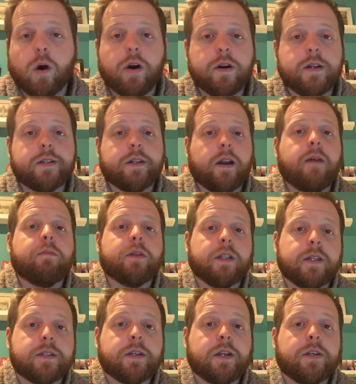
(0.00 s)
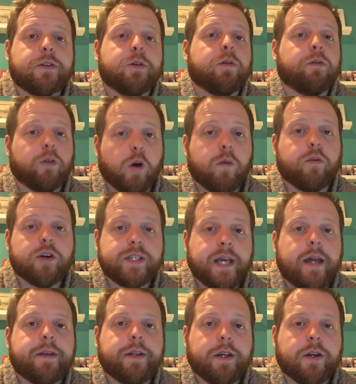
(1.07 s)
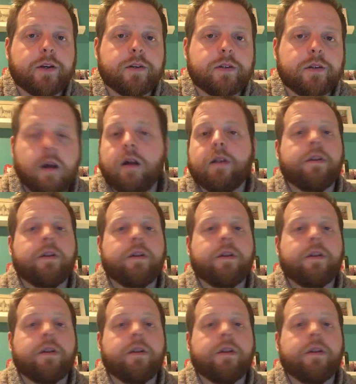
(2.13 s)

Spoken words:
artists that I've been listening to for over 10 years.